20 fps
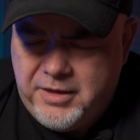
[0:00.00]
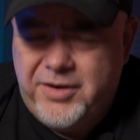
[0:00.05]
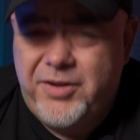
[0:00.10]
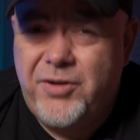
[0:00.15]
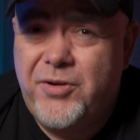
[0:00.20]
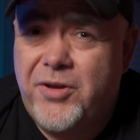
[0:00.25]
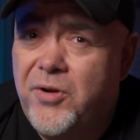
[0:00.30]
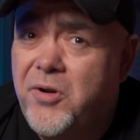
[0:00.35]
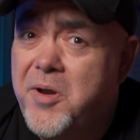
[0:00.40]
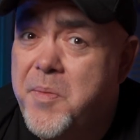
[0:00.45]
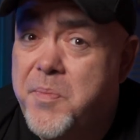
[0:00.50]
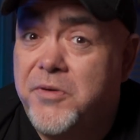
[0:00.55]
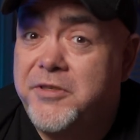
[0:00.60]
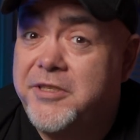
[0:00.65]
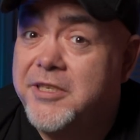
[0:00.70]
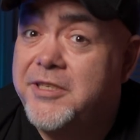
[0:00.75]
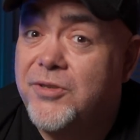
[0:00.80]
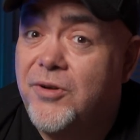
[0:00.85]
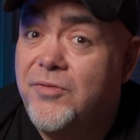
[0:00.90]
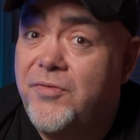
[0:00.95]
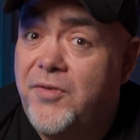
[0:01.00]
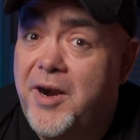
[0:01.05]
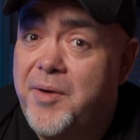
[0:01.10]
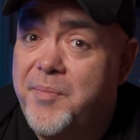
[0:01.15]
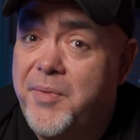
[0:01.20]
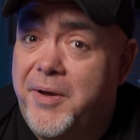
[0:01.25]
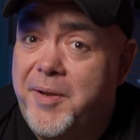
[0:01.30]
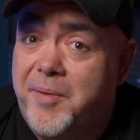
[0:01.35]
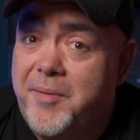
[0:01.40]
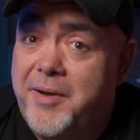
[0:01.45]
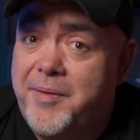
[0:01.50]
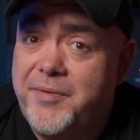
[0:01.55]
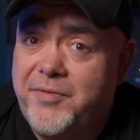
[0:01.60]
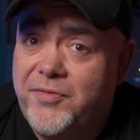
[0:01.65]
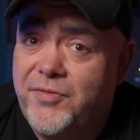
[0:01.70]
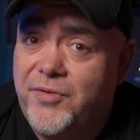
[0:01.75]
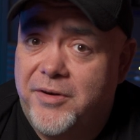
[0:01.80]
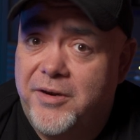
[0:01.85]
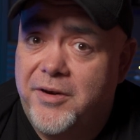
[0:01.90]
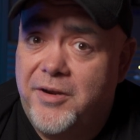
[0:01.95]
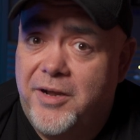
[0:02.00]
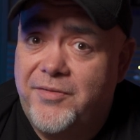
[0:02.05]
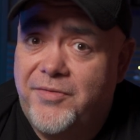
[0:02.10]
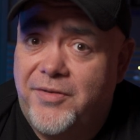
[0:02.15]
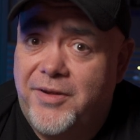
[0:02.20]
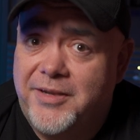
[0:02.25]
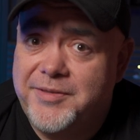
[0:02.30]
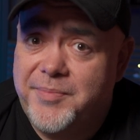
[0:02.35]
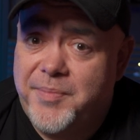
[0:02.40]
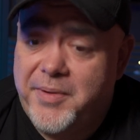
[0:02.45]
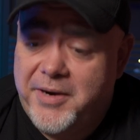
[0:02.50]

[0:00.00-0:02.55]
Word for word: And you can only push it so far, by the way, before it all falls